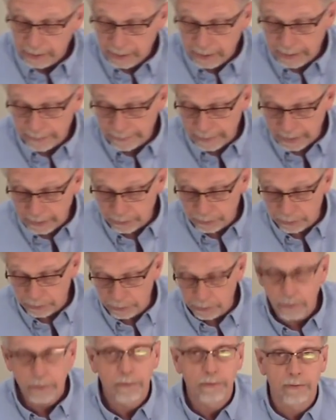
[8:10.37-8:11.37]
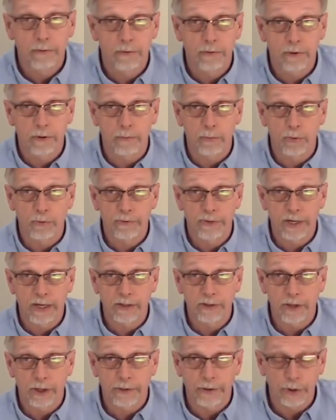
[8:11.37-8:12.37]
and then do the
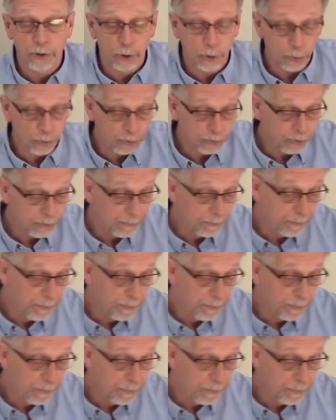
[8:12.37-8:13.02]
things on the nose.